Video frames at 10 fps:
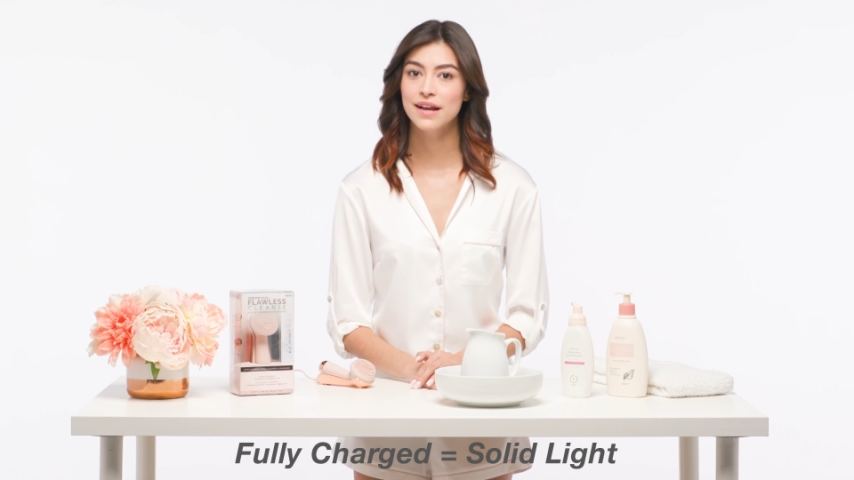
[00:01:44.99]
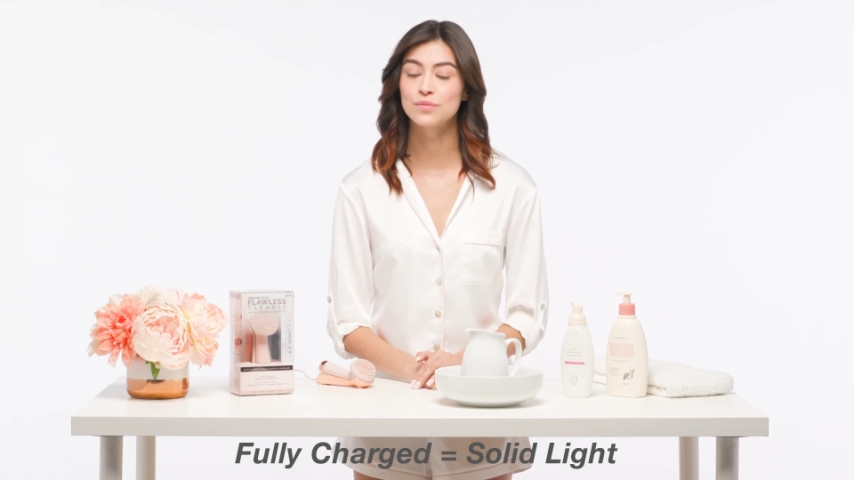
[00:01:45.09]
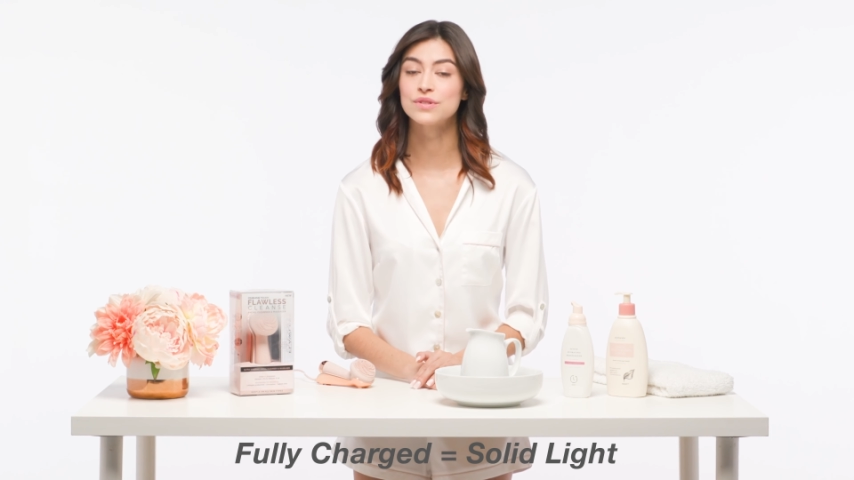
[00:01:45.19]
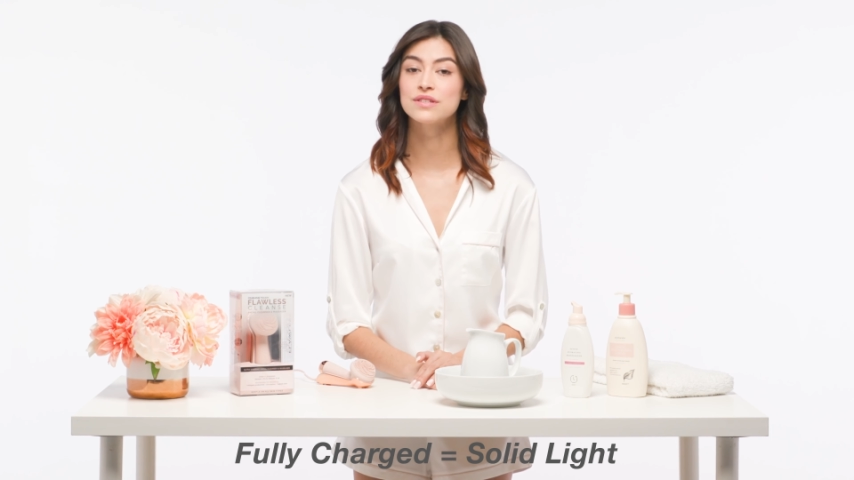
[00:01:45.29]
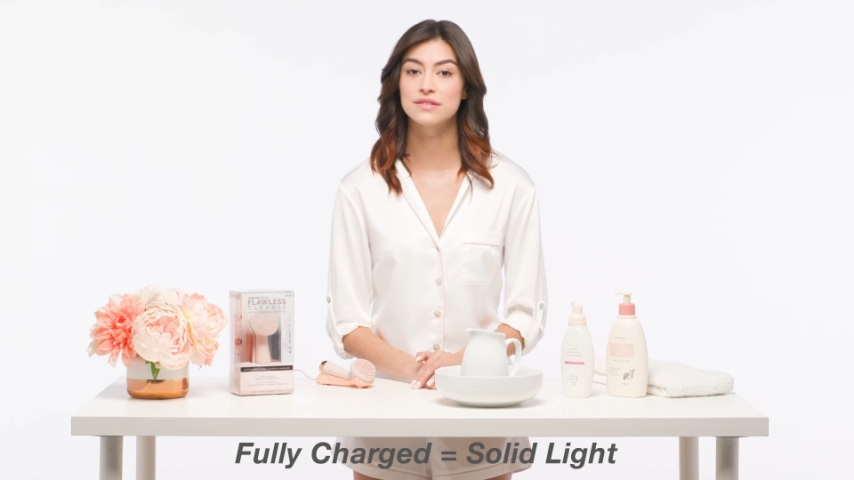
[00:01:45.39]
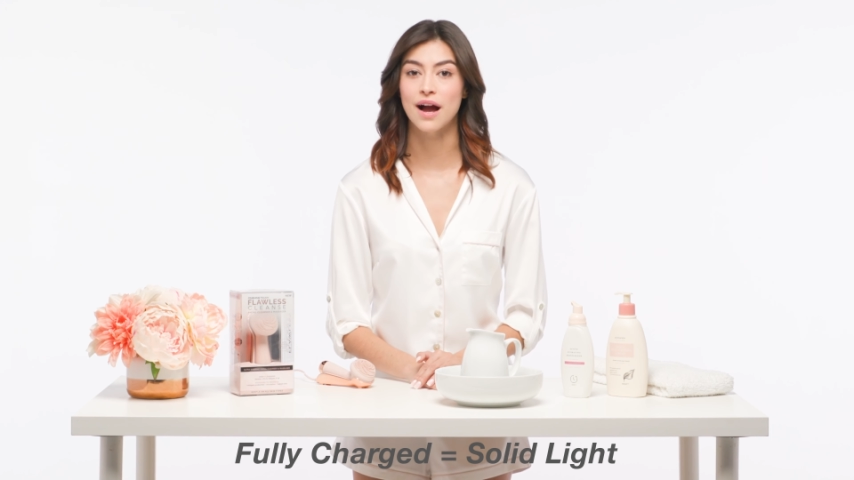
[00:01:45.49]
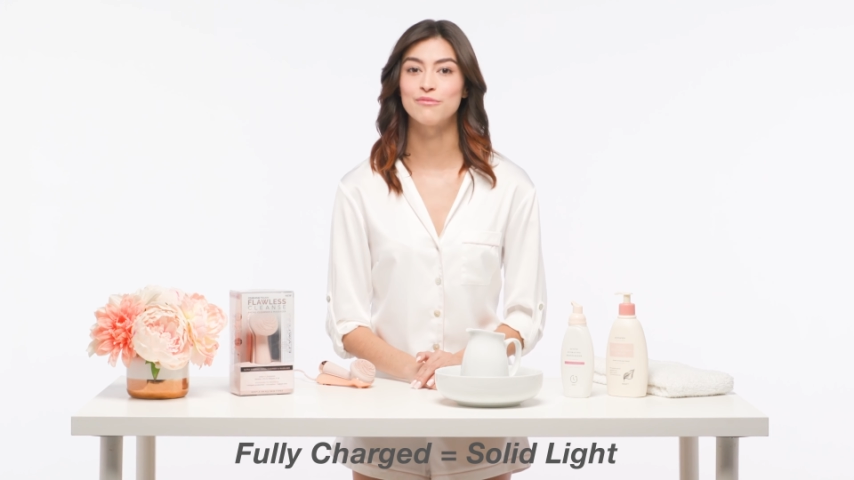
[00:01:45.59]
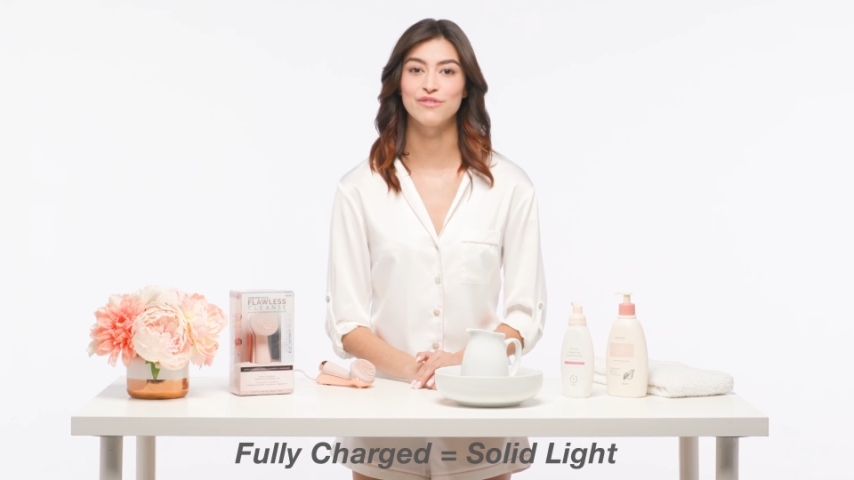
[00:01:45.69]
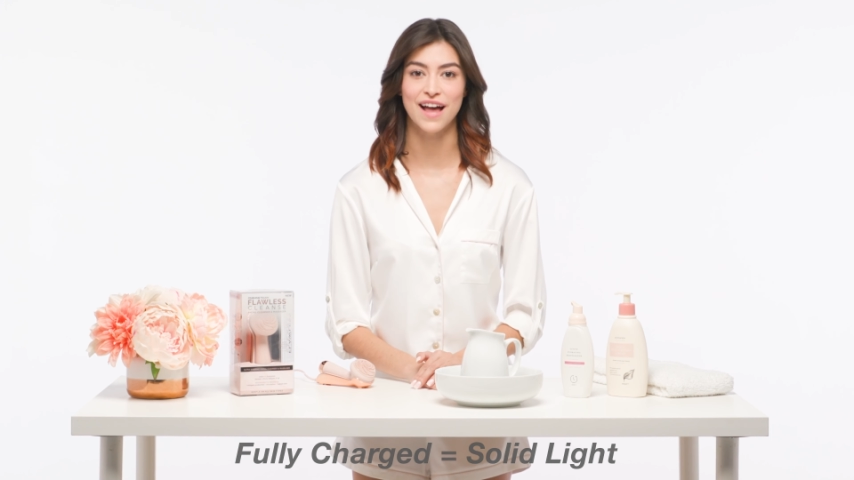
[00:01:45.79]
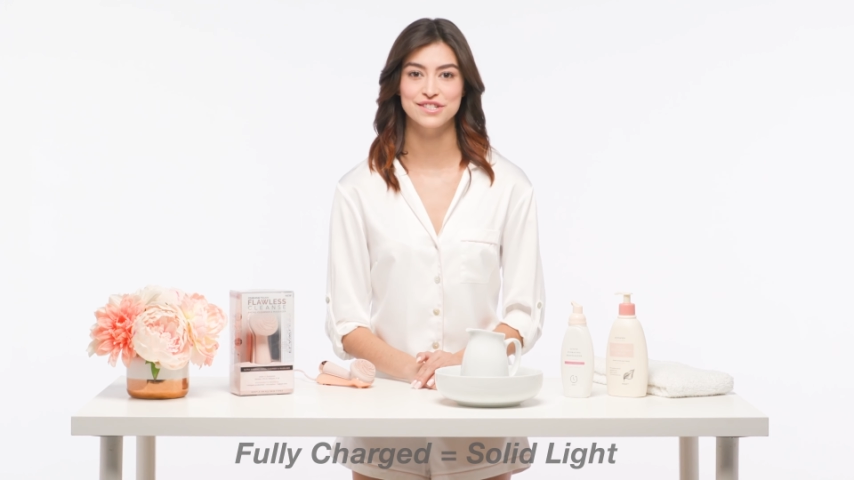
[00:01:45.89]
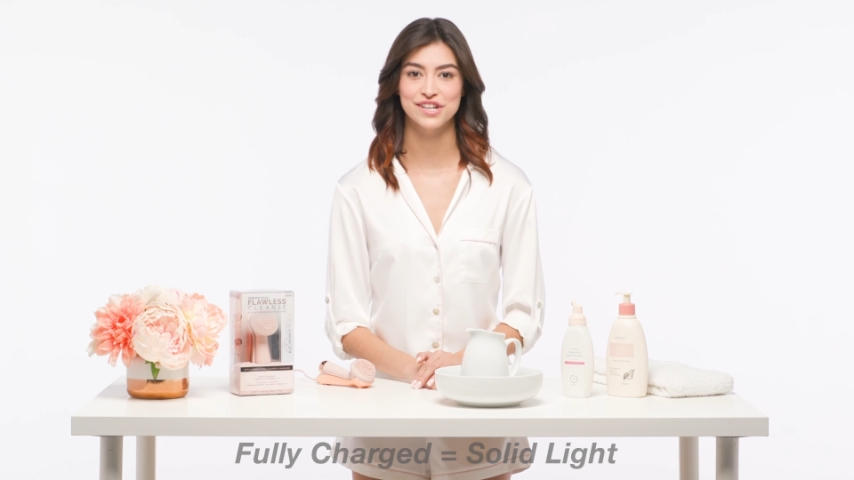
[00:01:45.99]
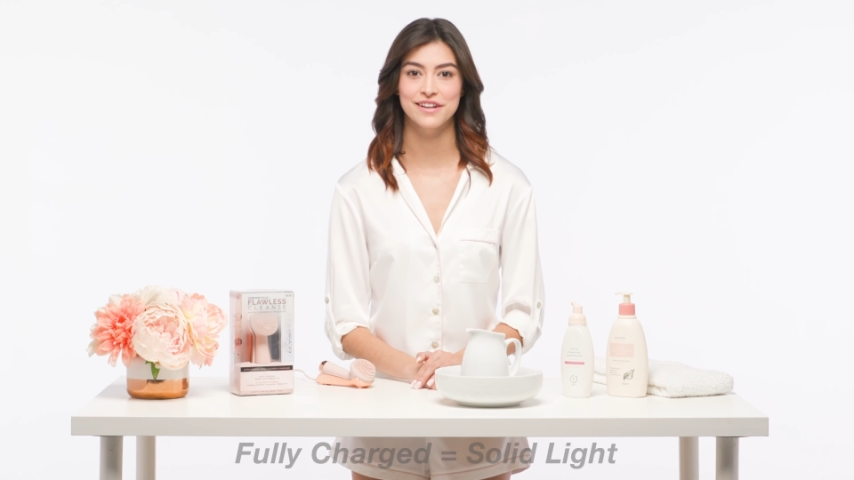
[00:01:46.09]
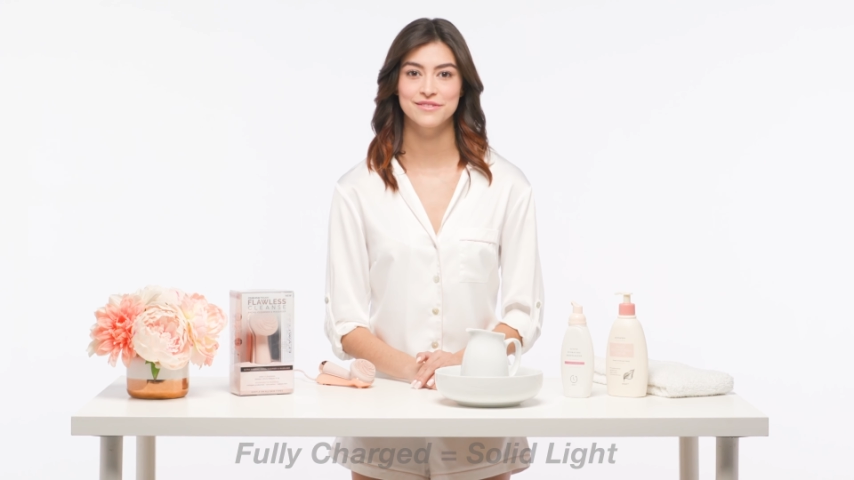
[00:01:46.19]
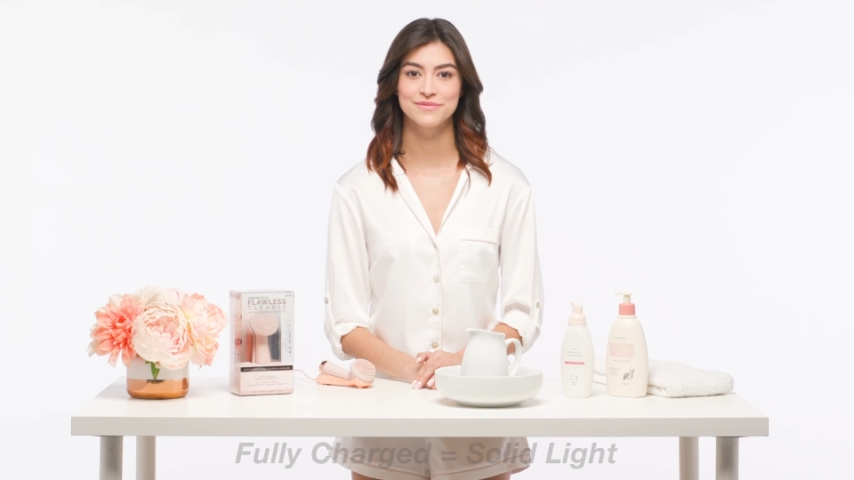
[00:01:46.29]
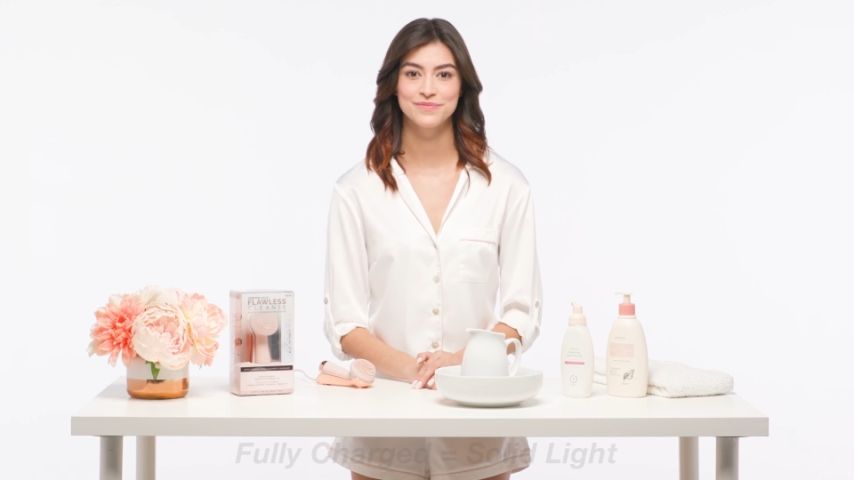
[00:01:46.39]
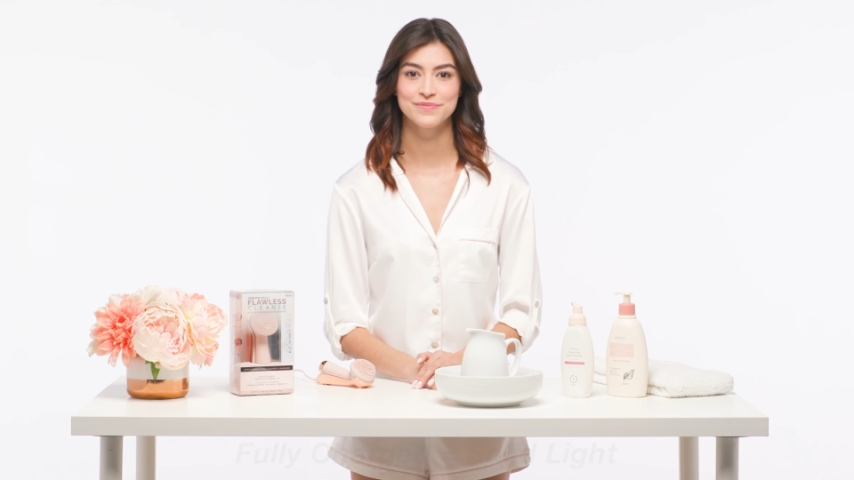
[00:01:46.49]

and will stop flashing.